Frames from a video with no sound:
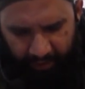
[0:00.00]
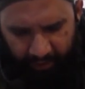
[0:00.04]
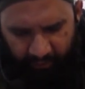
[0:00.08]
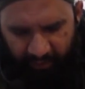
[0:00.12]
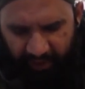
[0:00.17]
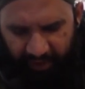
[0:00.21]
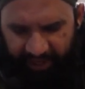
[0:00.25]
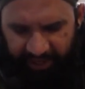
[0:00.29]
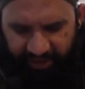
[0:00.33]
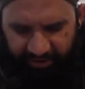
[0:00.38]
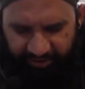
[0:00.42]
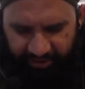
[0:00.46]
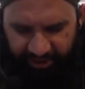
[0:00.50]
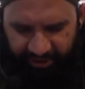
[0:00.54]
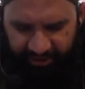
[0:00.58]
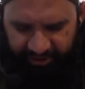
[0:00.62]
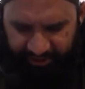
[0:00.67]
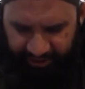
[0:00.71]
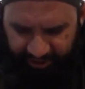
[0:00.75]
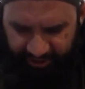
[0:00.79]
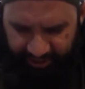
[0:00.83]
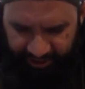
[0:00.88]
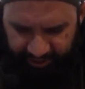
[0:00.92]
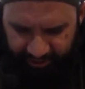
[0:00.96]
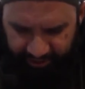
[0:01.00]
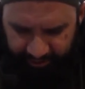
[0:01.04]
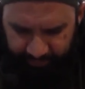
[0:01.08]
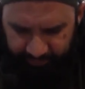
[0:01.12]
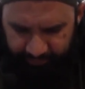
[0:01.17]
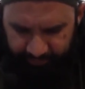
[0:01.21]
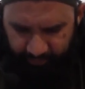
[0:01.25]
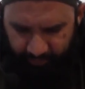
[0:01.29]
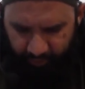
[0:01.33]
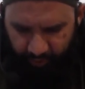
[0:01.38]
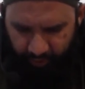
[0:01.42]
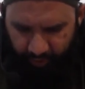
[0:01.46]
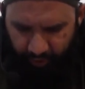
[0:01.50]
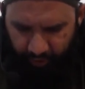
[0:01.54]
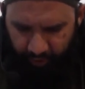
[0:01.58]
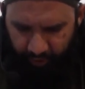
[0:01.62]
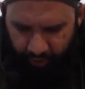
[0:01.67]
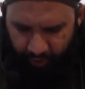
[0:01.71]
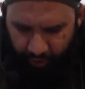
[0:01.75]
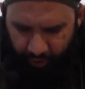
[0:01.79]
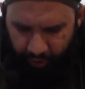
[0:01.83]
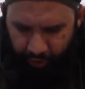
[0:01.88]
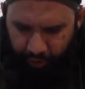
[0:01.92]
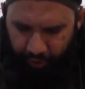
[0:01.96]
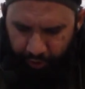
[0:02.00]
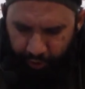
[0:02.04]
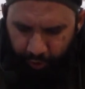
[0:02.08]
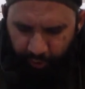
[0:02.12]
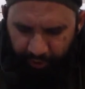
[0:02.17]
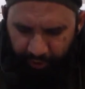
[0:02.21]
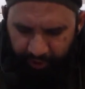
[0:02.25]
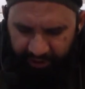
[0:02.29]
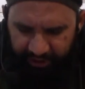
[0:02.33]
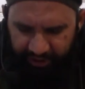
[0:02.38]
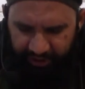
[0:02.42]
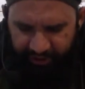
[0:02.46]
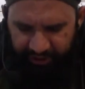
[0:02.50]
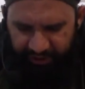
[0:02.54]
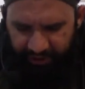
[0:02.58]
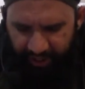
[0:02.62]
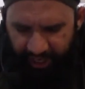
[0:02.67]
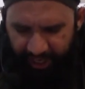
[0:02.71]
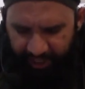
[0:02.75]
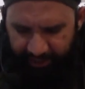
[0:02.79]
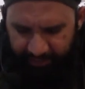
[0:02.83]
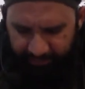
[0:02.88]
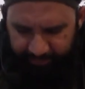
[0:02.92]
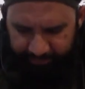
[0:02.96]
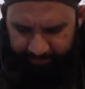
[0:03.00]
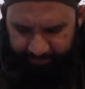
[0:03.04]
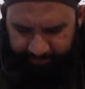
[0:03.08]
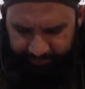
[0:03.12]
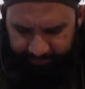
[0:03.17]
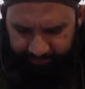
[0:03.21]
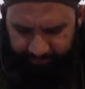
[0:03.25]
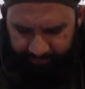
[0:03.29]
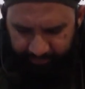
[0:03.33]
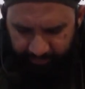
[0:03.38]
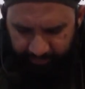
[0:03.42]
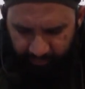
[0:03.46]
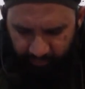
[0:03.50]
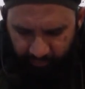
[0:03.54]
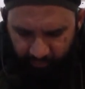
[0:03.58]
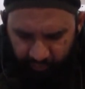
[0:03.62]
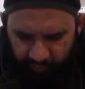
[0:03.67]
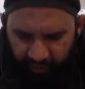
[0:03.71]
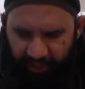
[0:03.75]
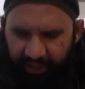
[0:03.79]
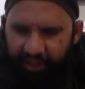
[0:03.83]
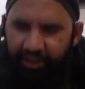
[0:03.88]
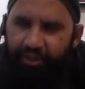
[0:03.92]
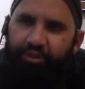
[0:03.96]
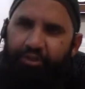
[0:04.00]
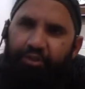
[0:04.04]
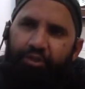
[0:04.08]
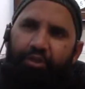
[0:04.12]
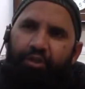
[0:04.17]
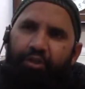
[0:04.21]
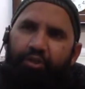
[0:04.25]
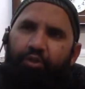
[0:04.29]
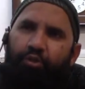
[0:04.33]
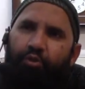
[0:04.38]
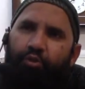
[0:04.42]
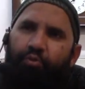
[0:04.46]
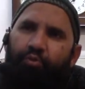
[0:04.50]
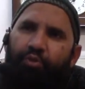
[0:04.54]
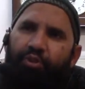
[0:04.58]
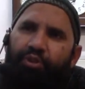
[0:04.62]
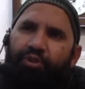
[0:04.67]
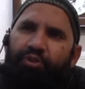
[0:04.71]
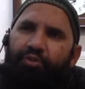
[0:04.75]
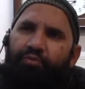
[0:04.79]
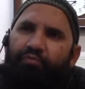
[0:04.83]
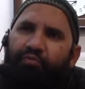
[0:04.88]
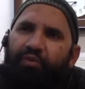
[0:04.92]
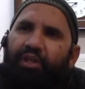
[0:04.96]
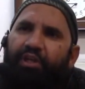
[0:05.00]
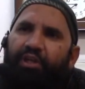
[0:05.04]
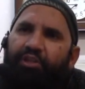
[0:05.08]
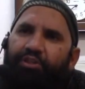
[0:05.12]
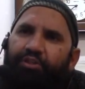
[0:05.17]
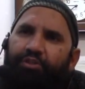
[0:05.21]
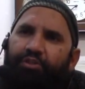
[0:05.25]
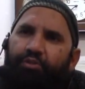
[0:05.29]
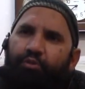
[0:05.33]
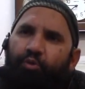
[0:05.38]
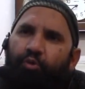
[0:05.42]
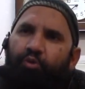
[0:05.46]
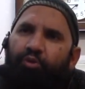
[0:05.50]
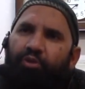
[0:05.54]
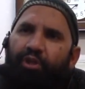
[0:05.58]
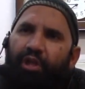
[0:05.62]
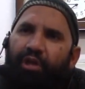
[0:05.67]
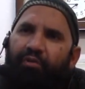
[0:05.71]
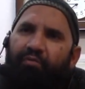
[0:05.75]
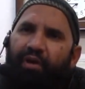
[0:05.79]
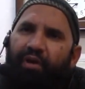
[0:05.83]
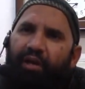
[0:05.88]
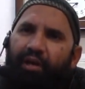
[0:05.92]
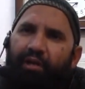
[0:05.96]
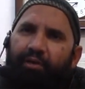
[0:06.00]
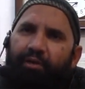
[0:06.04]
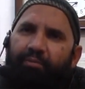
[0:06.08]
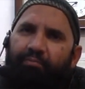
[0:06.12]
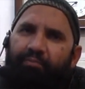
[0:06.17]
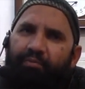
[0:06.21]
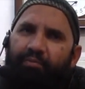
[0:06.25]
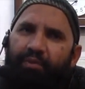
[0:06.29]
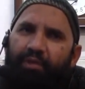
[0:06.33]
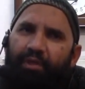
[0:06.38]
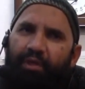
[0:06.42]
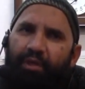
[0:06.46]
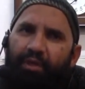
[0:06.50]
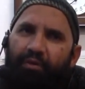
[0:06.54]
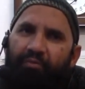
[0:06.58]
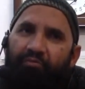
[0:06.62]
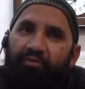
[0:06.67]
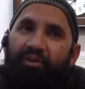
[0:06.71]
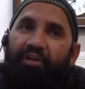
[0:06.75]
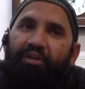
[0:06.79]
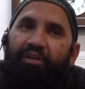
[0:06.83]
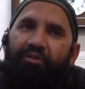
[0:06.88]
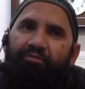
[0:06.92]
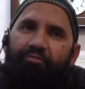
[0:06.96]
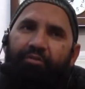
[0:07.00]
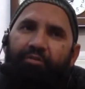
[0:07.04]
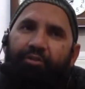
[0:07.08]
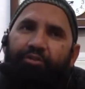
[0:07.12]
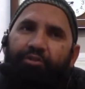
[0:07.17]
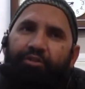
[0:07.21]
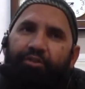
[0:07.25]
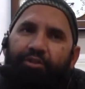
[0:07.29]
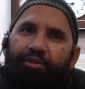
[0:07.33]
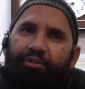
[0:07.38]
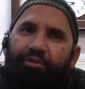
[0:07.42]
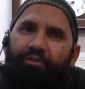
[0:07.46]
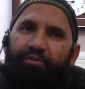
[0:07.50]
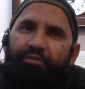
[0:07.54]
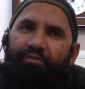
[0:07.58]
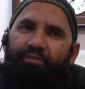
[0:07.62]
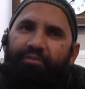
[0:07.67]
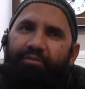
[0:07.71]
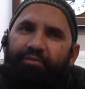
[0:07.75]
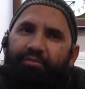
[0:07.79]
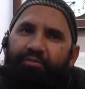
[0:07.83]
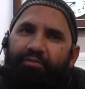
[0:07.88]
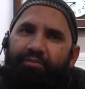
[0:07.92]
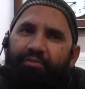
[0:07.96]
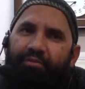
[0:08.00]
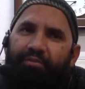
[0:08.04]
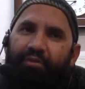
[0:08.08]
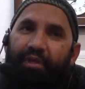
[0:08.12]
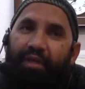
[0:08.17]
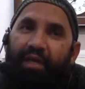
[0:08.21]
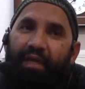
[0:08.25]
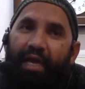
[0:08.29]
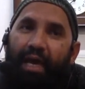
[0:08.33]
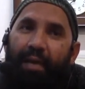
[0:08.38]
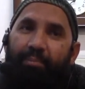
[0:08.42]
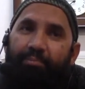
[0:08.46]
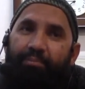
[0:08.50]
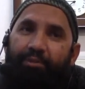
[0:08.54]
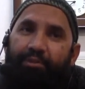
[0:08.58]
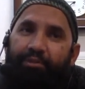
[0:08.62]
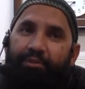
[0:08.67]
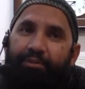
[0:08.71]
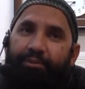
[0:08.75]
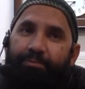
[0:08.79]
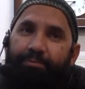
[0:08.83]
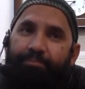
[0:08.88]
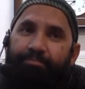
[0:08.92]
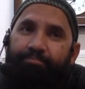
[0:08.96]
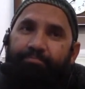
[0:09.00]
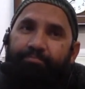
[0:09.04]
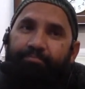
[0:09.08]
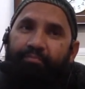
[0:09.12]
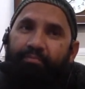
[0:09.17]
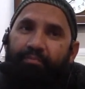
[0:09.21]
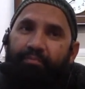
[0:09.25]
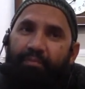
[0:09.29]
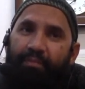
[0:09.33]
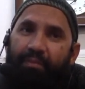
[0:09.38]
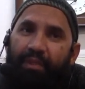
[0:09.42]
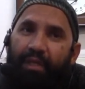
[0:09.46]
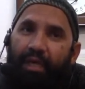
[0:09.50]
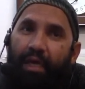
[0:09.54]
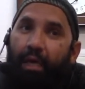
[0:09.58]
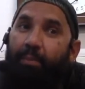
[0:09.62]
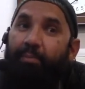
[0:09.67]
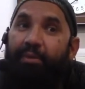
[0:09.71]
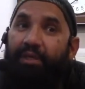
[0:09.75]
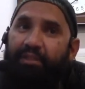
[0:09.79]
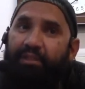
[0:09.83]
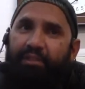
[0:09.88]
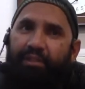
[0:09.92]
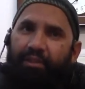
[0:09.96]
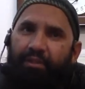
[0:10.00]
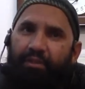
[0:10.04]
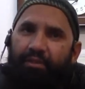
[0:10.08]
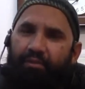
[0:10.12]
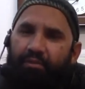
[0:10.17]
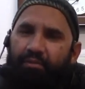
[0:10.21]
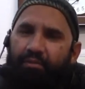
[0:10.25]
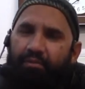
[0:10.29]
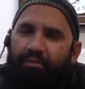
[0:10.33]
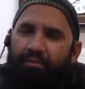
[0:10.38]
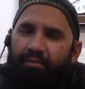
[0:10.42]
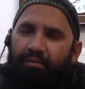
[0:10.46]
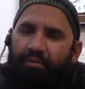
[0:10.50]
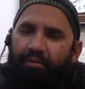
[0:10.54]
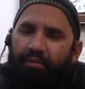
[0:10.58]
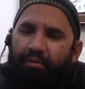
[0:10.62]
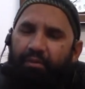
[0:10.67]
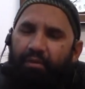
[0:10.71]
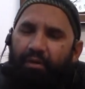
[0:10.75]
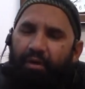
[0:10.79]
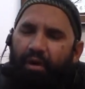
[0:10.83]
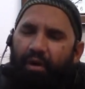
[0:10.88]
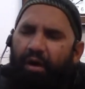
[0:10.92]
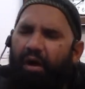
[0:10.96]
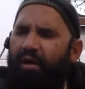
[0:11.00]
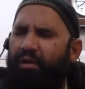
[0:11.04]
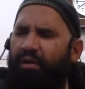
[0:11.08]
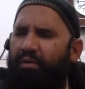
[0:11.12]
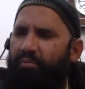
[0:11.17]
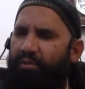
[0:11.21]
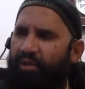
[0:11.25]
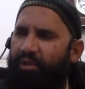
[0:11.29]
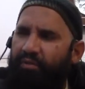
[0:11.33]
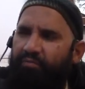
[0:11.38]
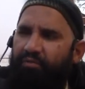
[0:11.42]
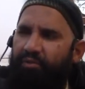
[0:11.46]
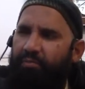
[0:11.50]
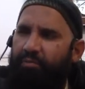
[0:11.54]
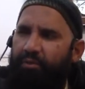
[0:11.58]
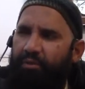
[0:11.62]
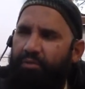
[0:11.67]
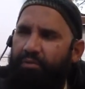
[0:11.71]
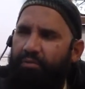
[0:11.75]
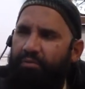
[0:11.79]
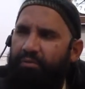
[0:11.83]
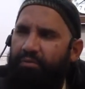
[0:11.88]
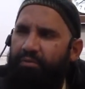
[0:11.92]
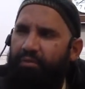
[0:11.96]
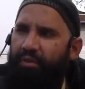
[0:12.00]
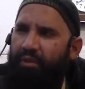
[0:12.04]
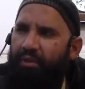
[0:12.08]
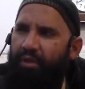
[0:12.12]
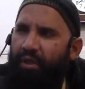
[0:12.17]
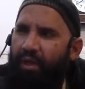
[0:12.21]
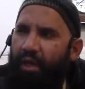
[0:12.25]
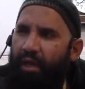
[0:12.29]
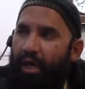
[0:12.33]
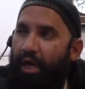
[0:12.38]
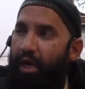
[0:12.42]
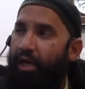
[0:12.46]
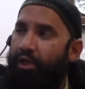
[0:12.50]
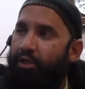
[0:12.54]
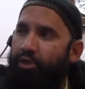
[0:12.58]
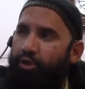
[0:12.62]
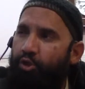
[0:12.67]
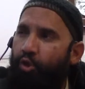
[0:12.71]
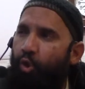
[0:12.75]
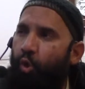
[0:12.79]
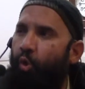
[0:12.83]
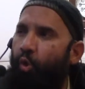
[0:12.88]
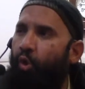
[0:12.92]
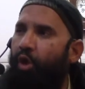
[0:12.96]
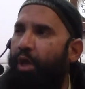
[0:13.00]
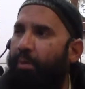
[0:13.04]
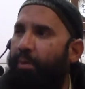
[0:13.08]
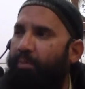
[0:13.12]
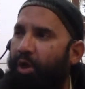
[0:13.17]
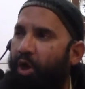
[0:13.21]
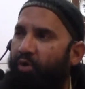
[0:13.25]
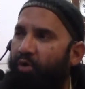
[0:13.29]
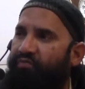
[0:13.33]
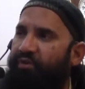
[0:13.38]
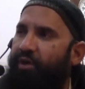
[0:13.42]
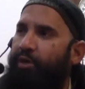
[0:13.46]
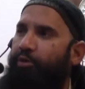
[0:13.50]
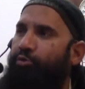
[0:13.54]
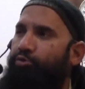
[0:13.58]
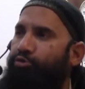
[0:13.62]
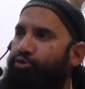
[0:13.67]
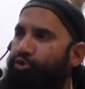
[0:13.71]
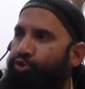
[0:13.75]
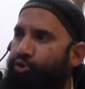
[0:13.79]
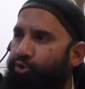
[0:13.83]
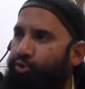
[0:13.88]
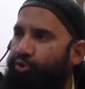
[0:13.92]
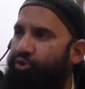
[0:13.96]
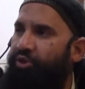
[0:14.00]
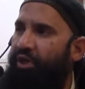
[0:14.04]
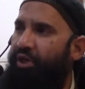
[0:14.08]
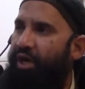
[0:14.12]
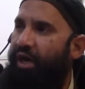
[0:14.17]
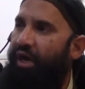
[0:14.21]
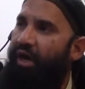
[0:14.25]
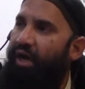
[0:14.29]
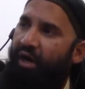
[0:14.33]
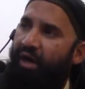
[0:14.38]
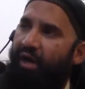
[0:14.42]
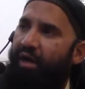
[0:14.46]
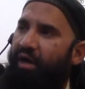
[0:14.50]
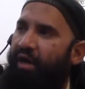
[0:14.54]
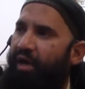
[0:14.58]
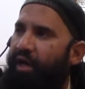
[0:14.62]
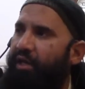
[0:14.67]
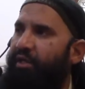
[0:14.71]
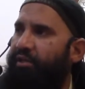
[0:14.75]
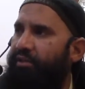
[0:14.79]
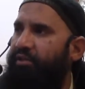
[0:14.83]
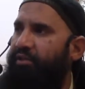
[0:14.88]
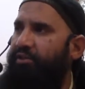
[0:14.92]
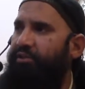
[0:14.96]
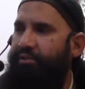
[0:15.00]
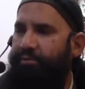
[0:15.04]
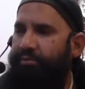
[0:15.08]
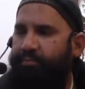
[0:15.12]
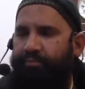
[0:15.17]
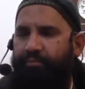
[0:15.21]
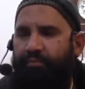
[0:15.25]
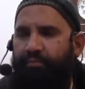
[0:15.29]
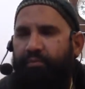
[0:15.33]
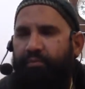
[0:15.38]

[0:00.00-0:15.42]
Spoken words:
very interestingly, during this time, when he turned to his village, Gondalwala, very interesting thing happened. Amazing. Unbelievable. And the ulama of Ahlus Sunnah are like this.